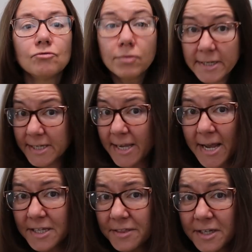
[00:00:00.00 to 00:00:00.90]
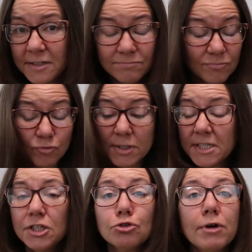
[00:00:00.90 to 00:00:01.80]
reading anything
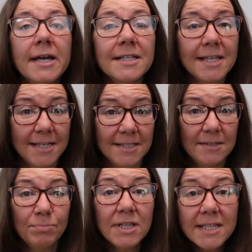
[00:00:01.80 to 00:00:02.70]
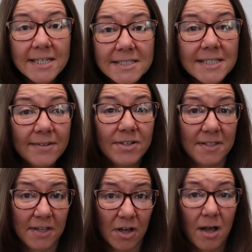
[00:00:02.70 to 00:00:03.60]
really great lately, please leave it
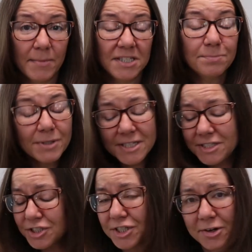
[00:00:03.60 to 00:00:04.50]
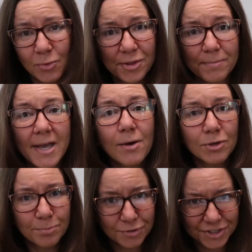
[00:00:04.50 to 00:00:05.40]
in the comments. Please share it with me. I
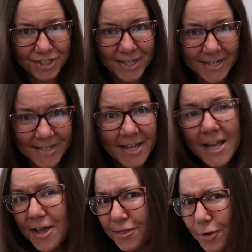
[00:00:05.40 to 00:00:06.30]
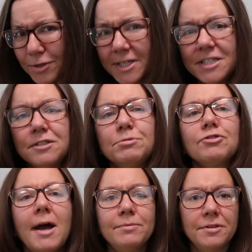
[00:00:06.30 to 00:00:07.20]
would appreciate it. Thirdly,
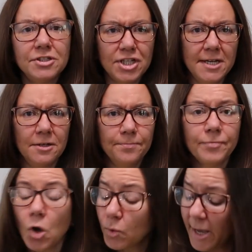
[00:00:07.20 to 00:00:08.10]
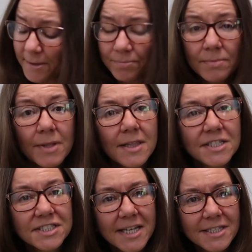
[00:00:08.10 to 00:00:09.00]
subscribe to the channel. Okay,
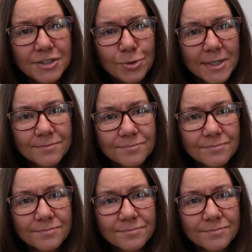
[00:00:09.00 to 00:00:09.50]
let's get into it.